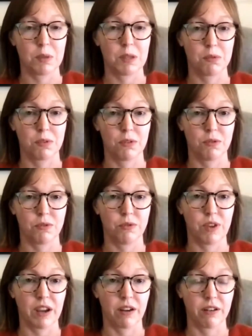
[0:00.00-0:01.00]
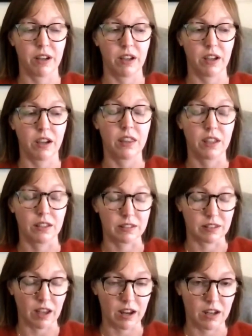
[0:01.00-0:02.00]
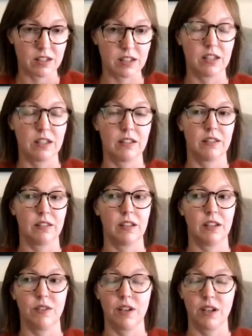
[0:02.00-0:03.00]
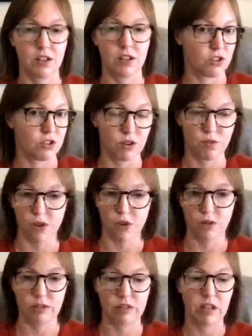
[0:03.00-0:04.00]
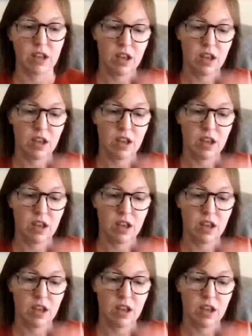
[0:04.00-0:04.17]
people are very, I think scientists, even industry folks,